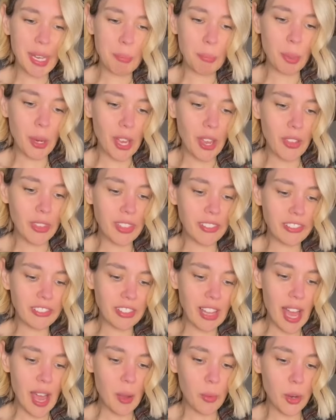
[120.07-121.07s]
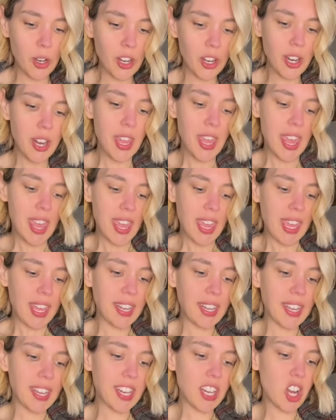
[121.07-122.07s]
brown the flour and
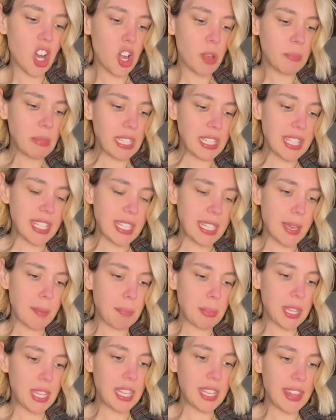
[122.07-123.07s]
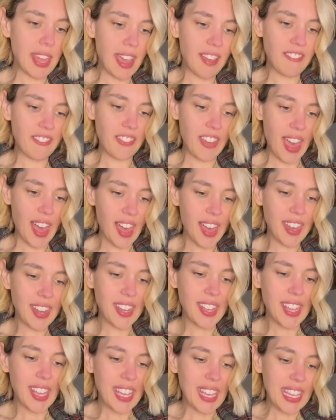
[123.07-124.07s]
get it all mixed up in that fat,
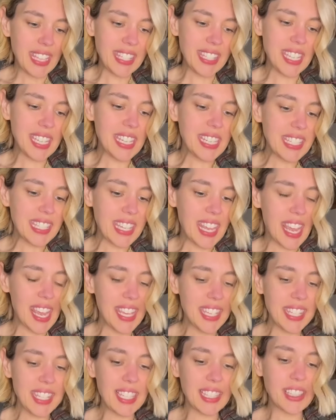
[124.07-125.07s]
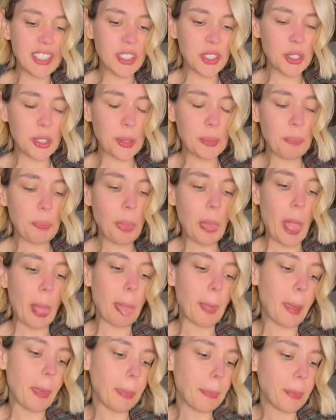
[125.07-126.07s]
it's gonna taste a little
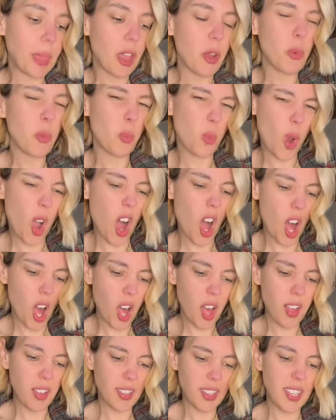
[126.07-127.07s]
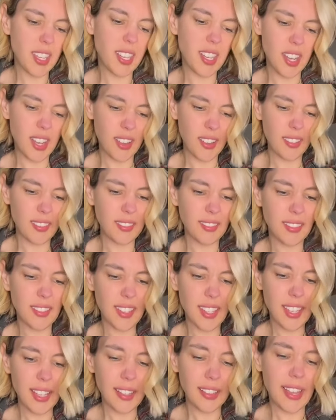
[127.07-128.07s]
raw, you know?
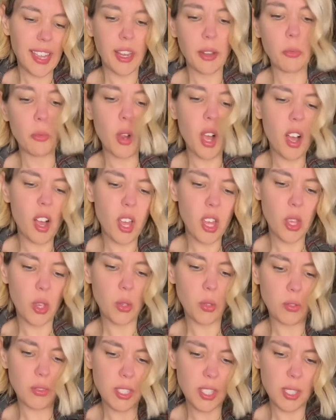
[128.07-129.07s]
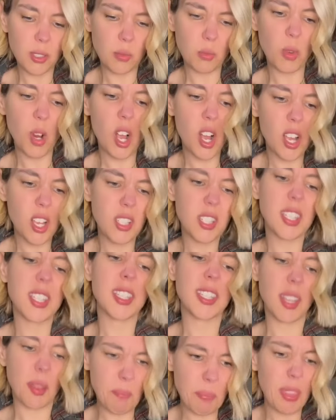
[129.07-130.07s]
Like raw oats, raw
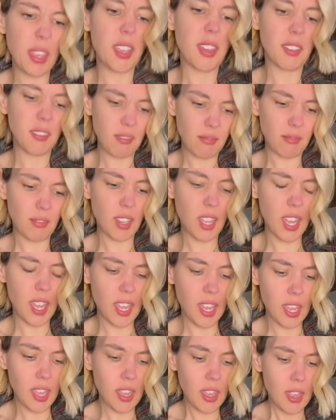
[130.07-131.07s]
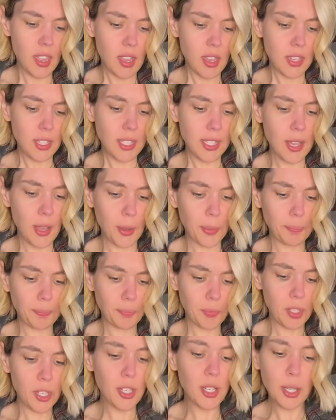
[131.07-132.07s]
something, okay? So,
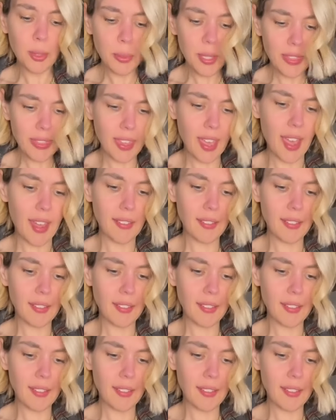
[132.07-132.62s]
you don't want that.